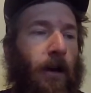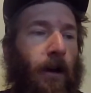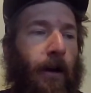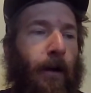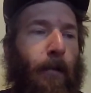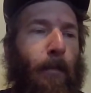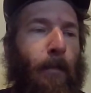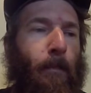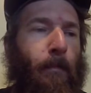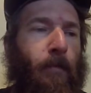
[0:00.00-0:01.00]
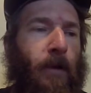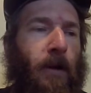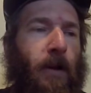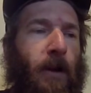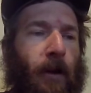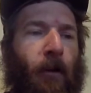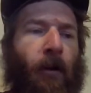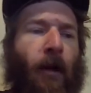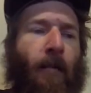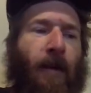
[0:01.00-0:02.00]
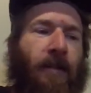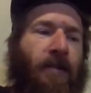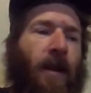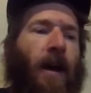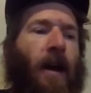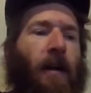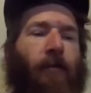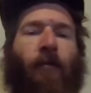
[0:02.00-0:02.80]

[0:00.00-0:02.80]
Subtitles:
Uh, I'd heard a lot about this kayak